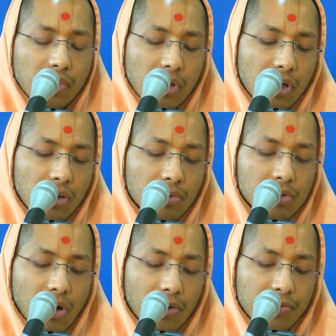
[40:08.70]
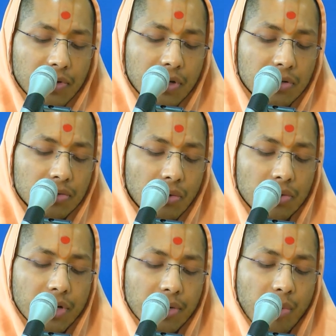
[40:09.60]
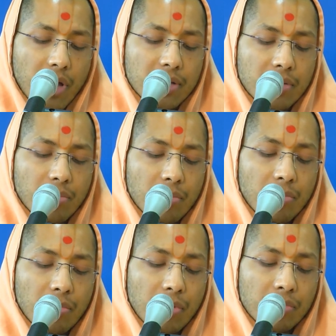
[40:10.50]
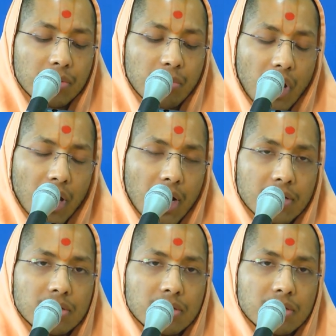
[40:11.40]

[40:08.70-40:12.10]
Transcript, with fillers: he was often scolded by even Maharaj